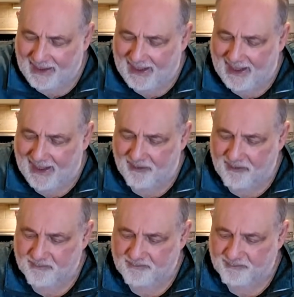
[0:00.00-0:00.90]

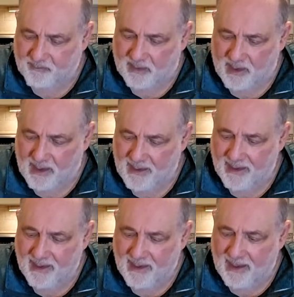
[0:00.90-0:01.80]
and
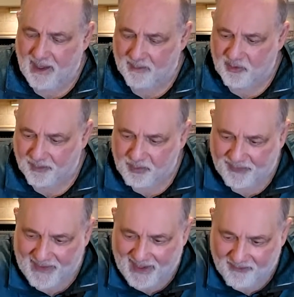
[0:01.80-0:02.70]
I'm going to
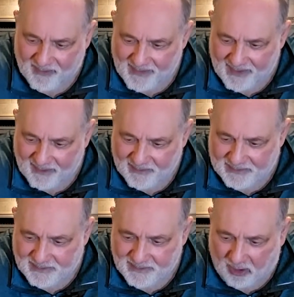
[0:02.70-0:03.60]
put that on
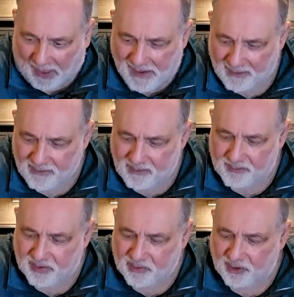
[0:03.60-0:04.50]
there,
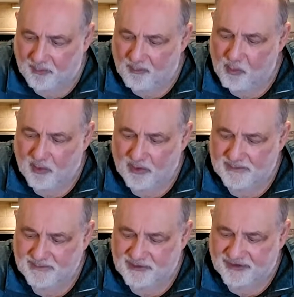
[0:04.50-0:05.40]
put a little
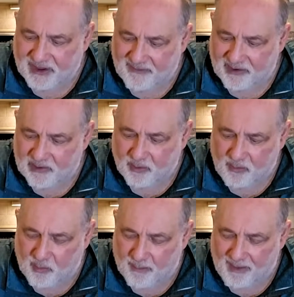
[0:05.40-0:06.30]
more just to give it a little
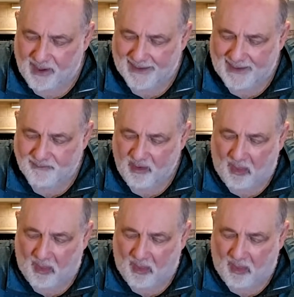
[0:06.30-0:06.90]
more body.